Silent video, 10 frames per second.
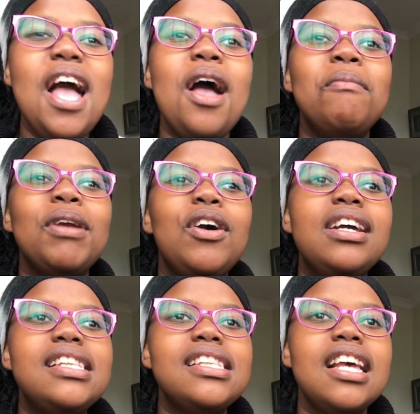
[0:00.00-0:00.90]

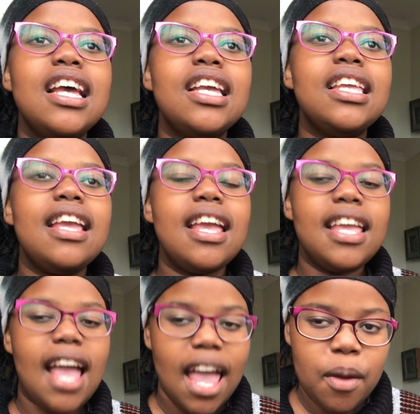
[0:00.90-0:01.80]
Because
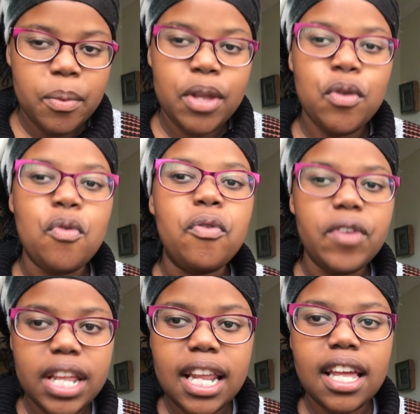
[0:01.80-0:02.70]
where you're
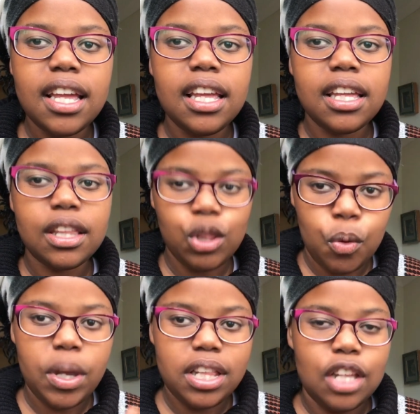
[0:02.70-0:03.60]
feeling the
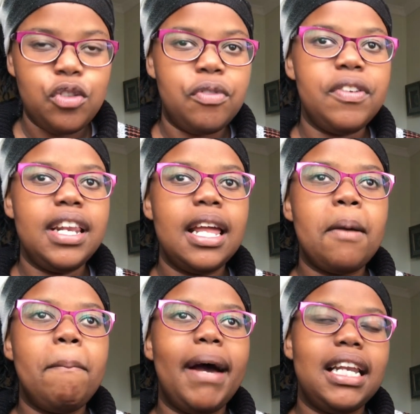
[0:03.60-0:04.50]
way that you're feeling,
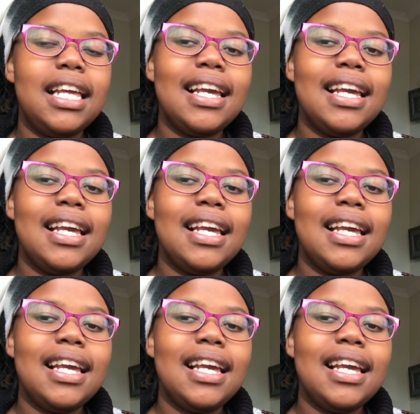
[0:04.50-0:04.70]
but